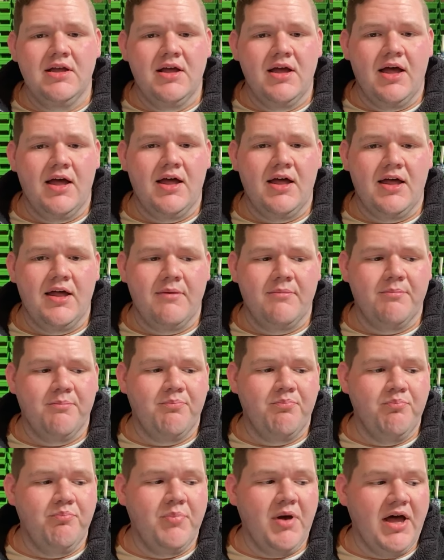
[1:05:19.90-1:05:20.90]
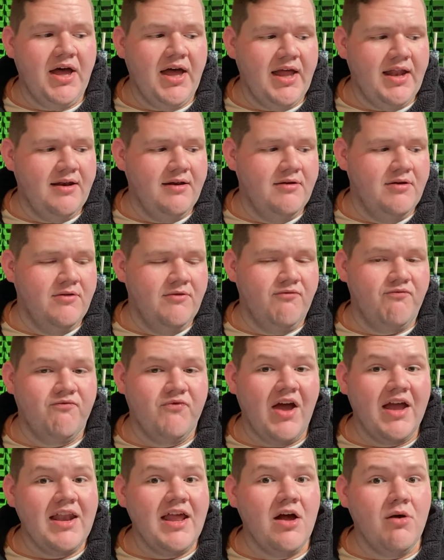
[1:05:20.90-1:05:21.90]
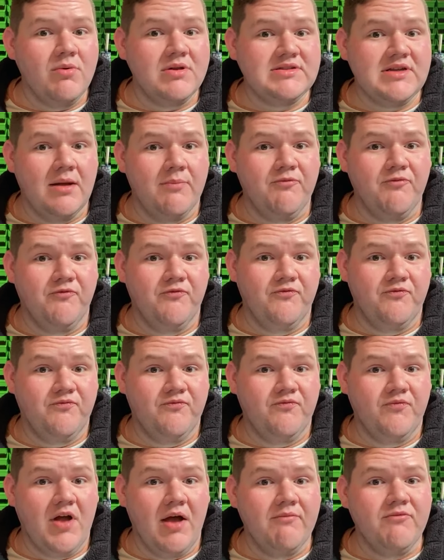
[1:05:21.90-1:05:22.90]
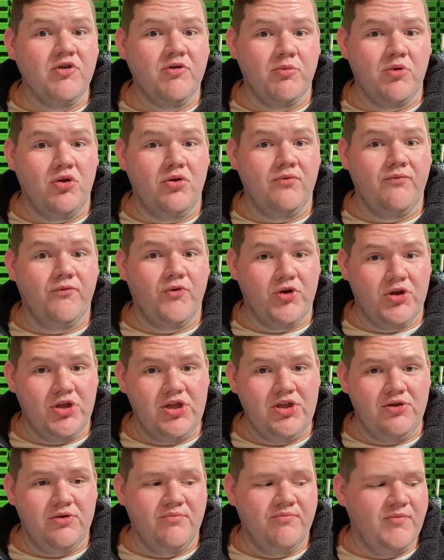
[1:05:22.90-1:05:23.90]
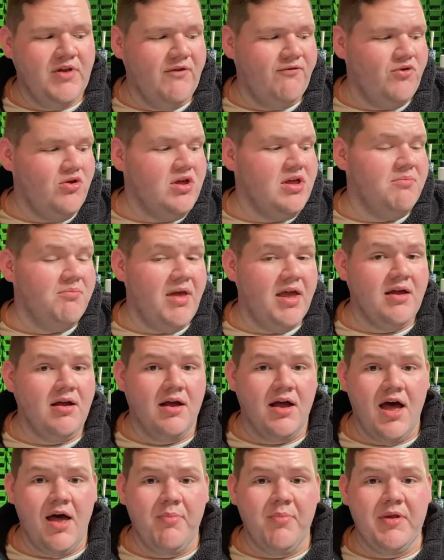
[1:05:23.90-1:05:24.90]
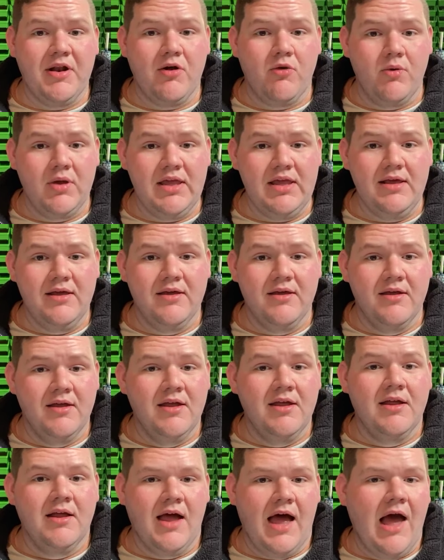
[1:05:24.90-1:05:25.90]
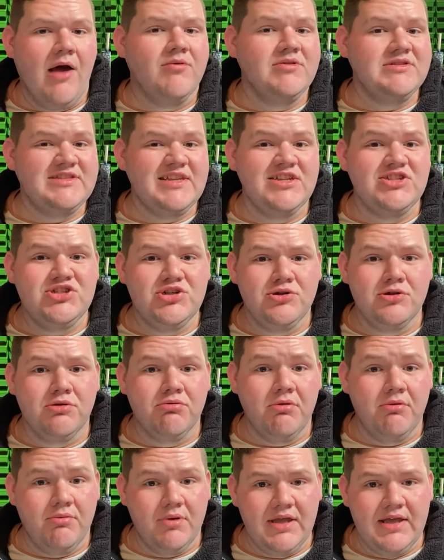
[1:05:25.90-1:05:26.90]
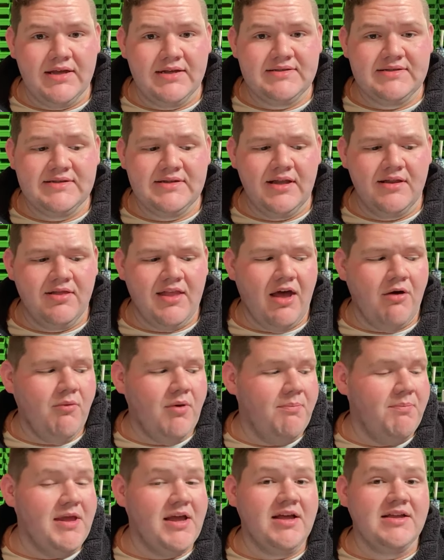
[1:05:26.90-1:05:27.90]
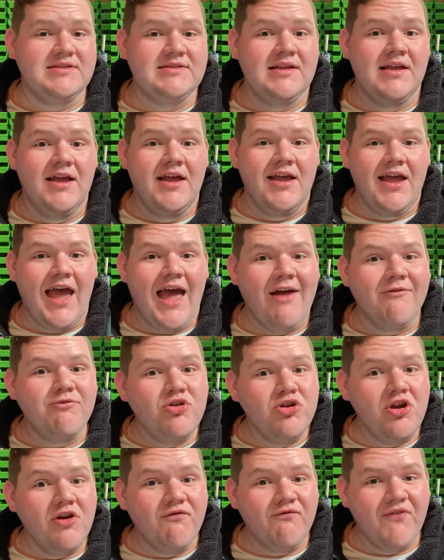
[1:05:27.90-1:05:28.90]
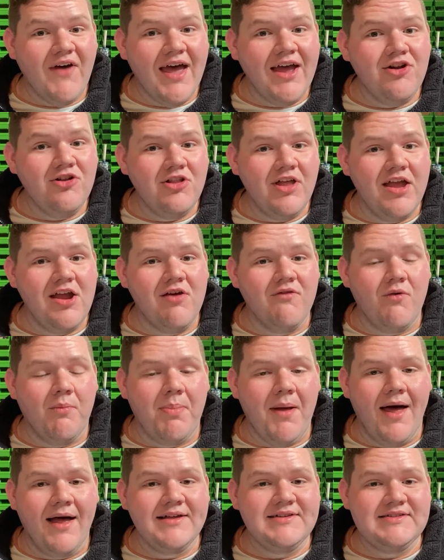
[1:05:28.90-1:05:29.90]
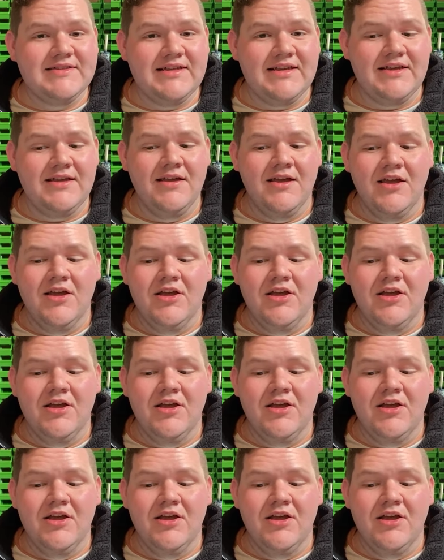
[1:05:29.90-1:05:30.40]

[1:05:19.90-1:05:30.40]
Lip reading: But find out what's comfortable for you. If you can make a cup in a week, I would say 2 to 3 weeks. That way, because after your final layer of epoxy,